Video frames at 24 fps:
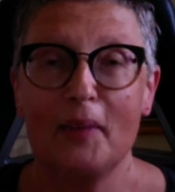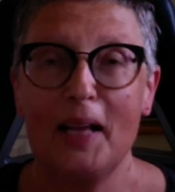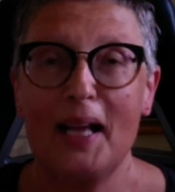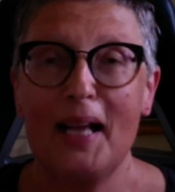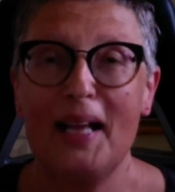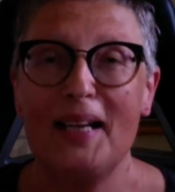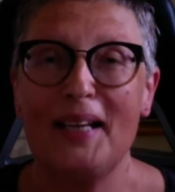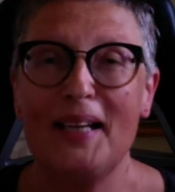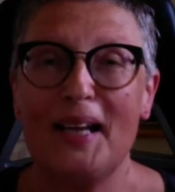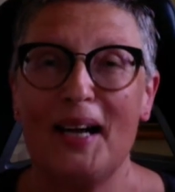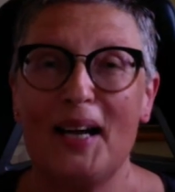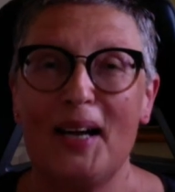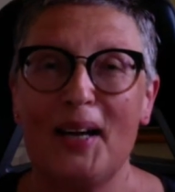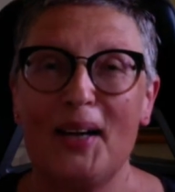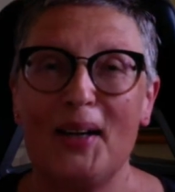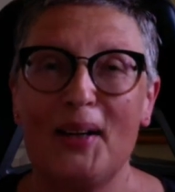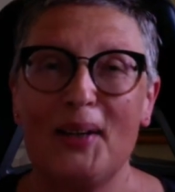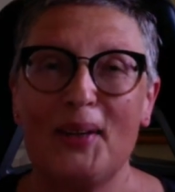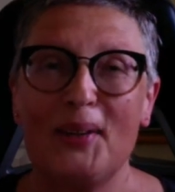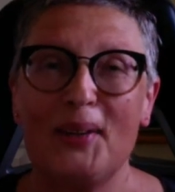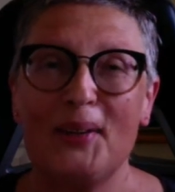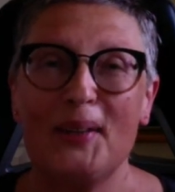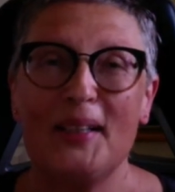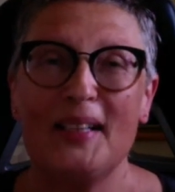
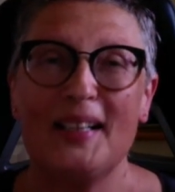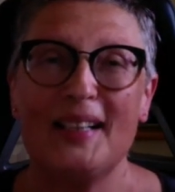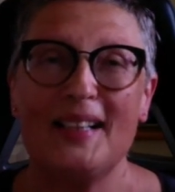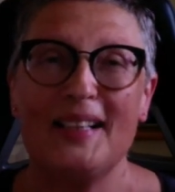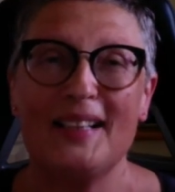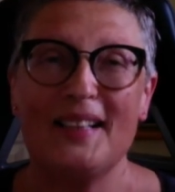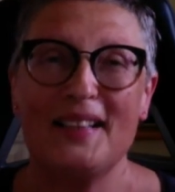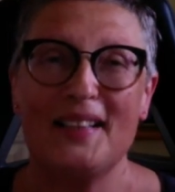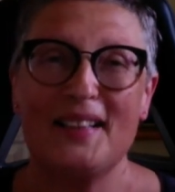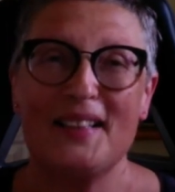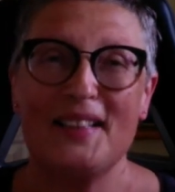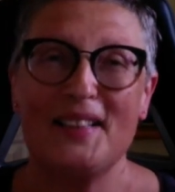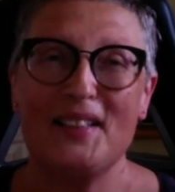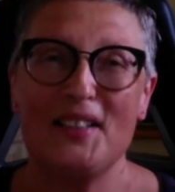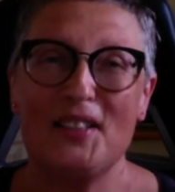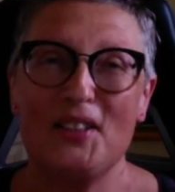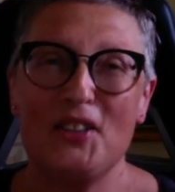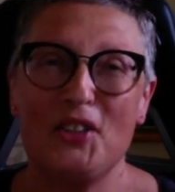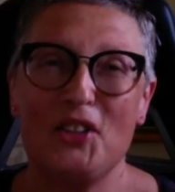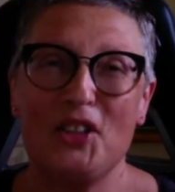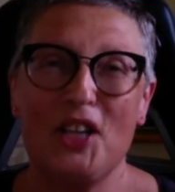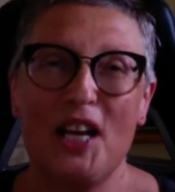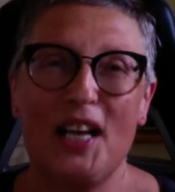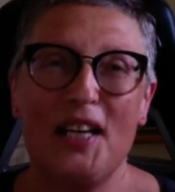Hello, this is
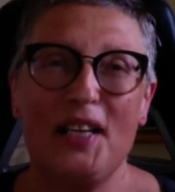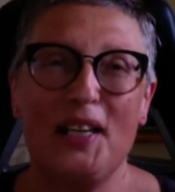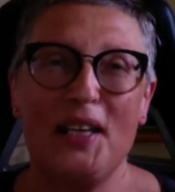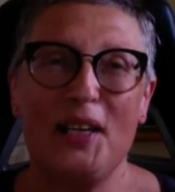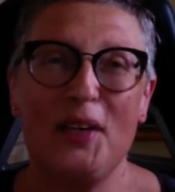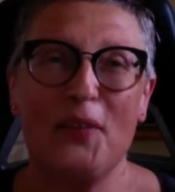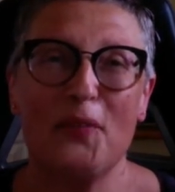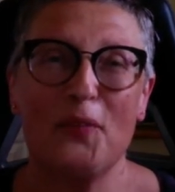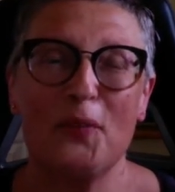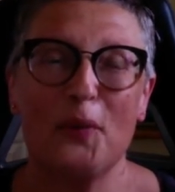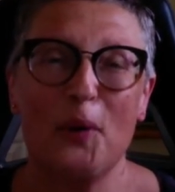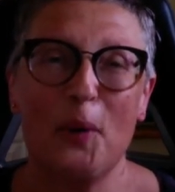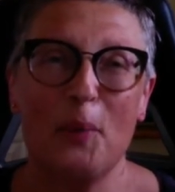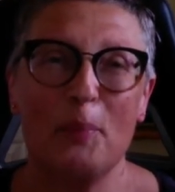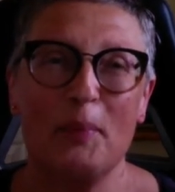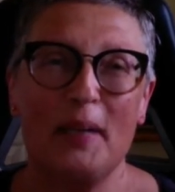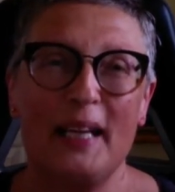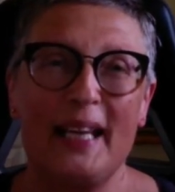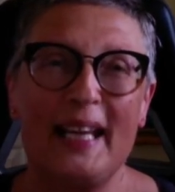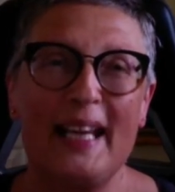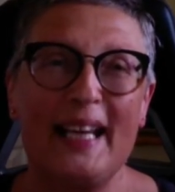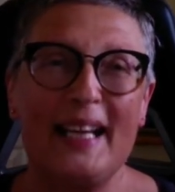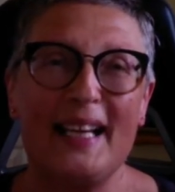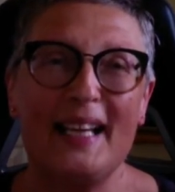Jenny from
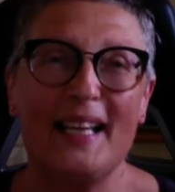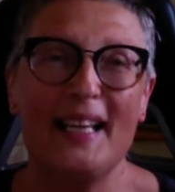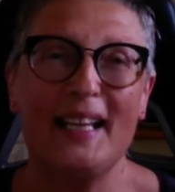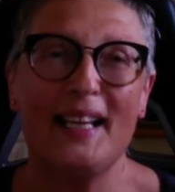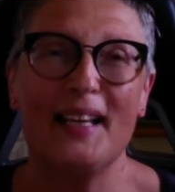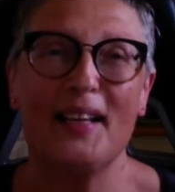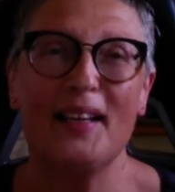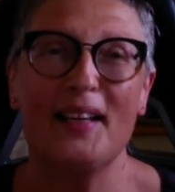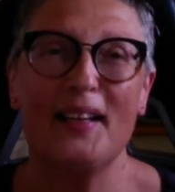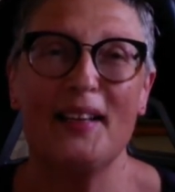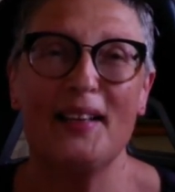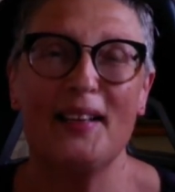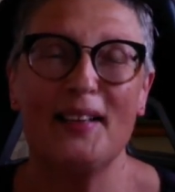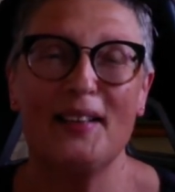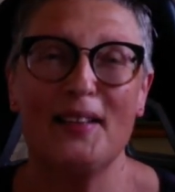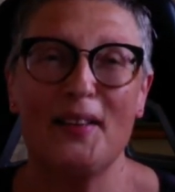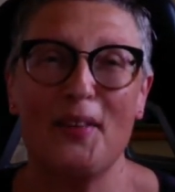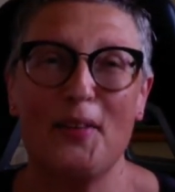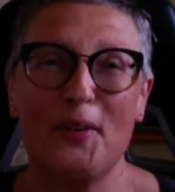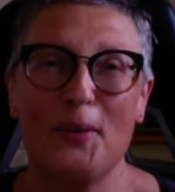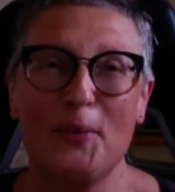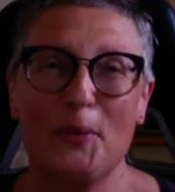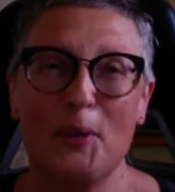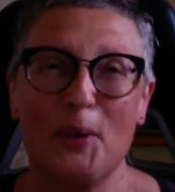Healing
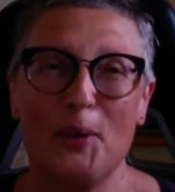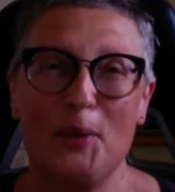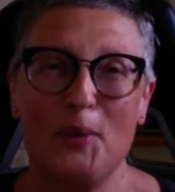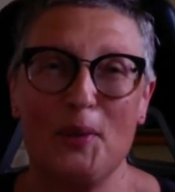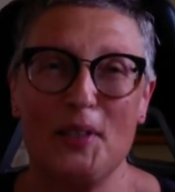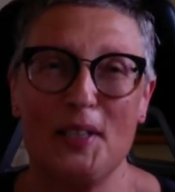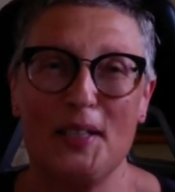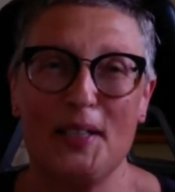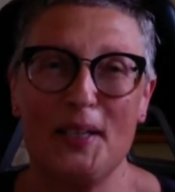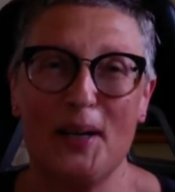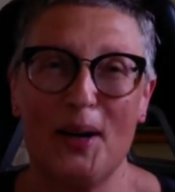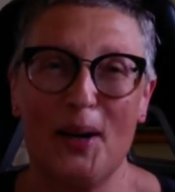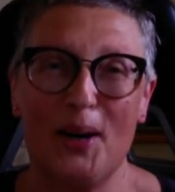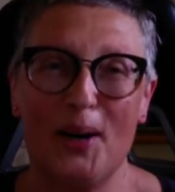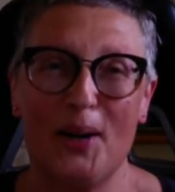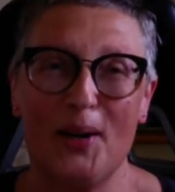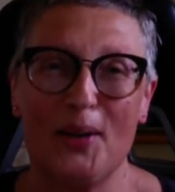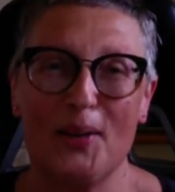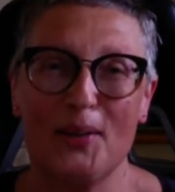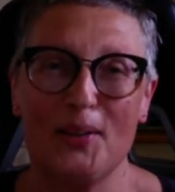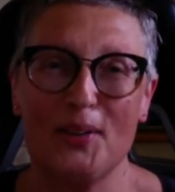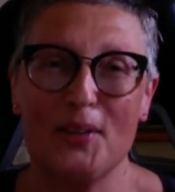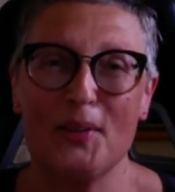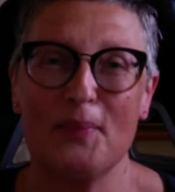the Wounded
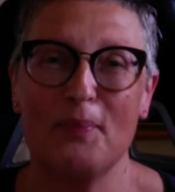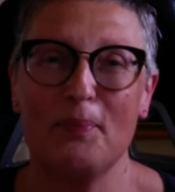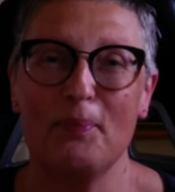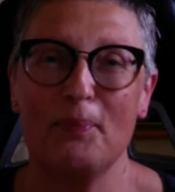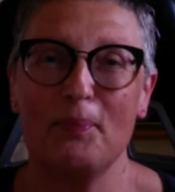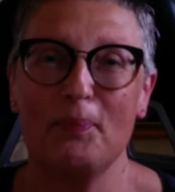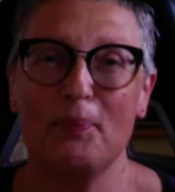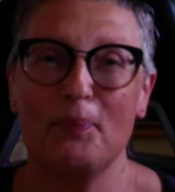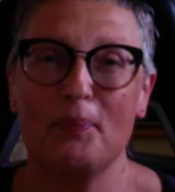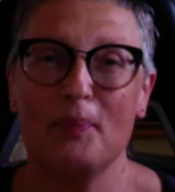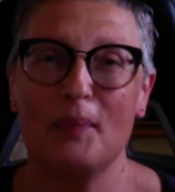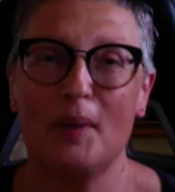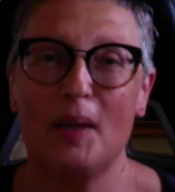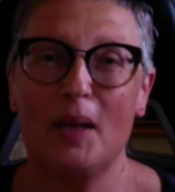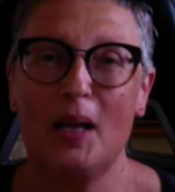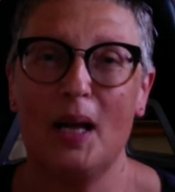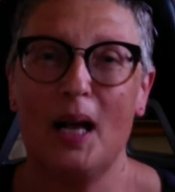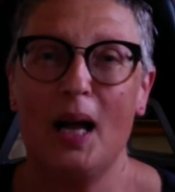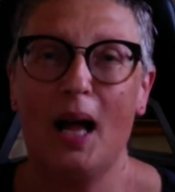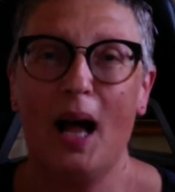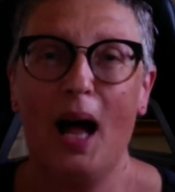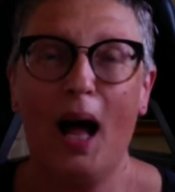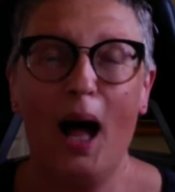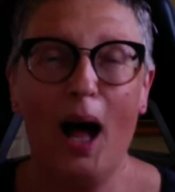Heart.
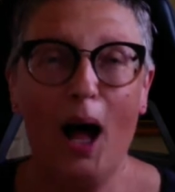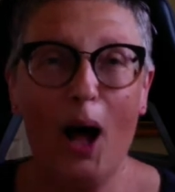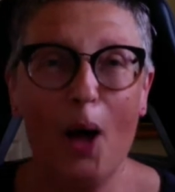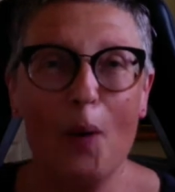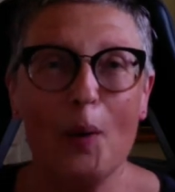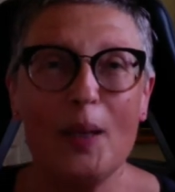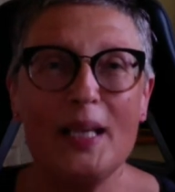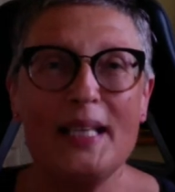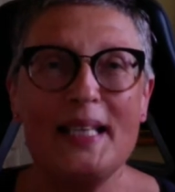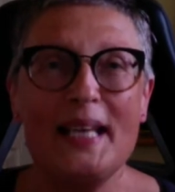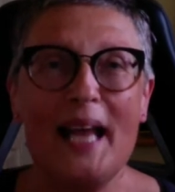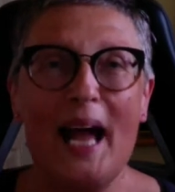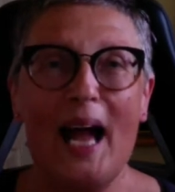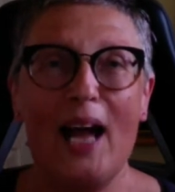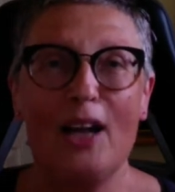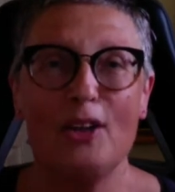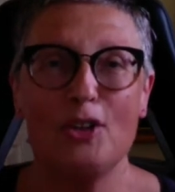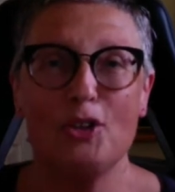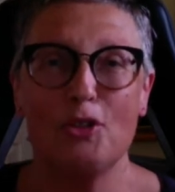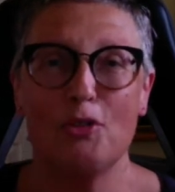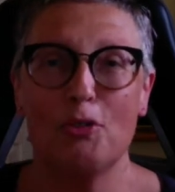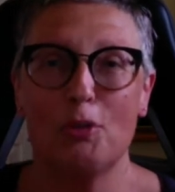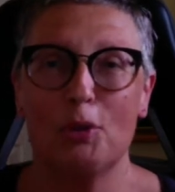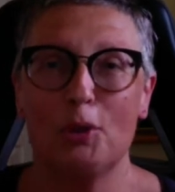Our
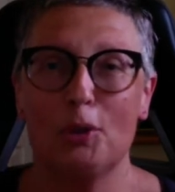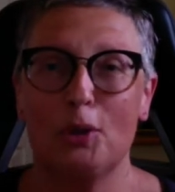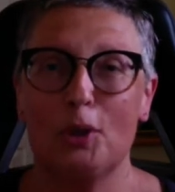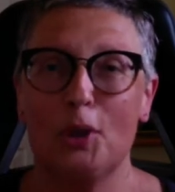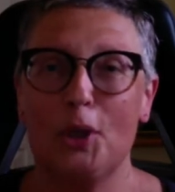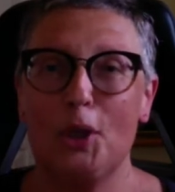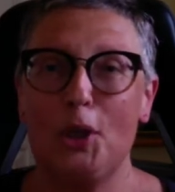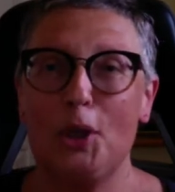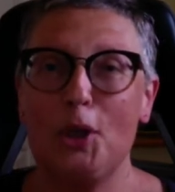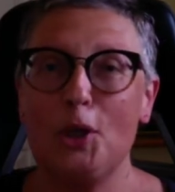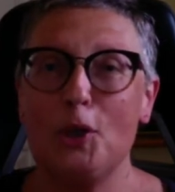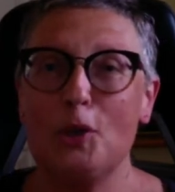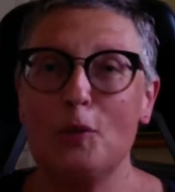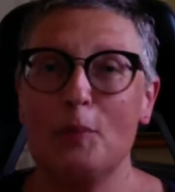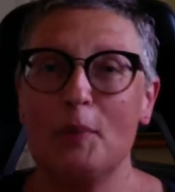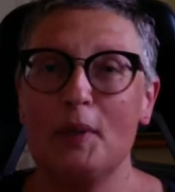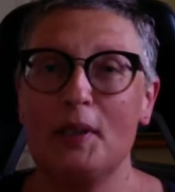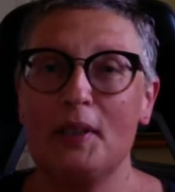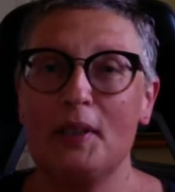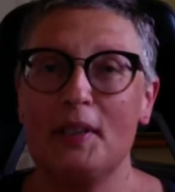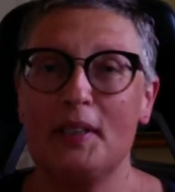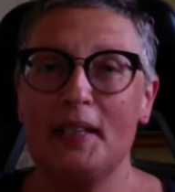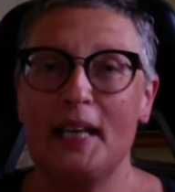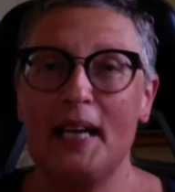natural
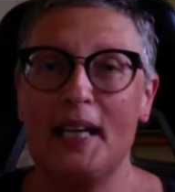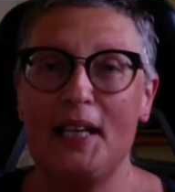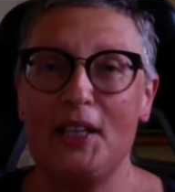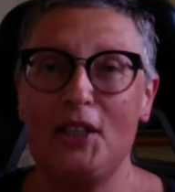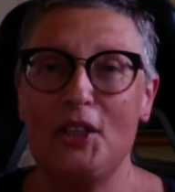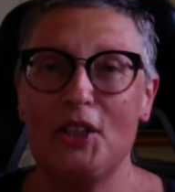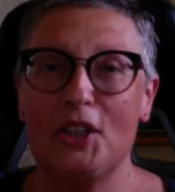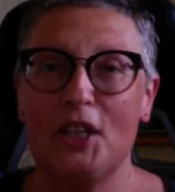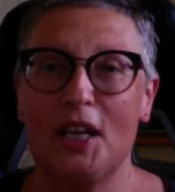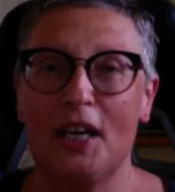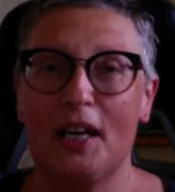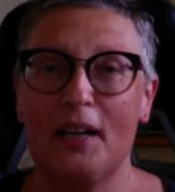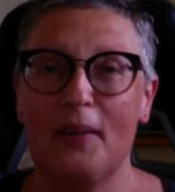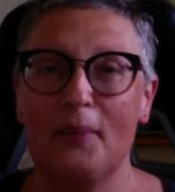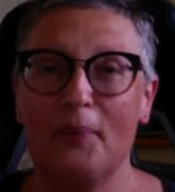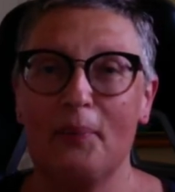human nature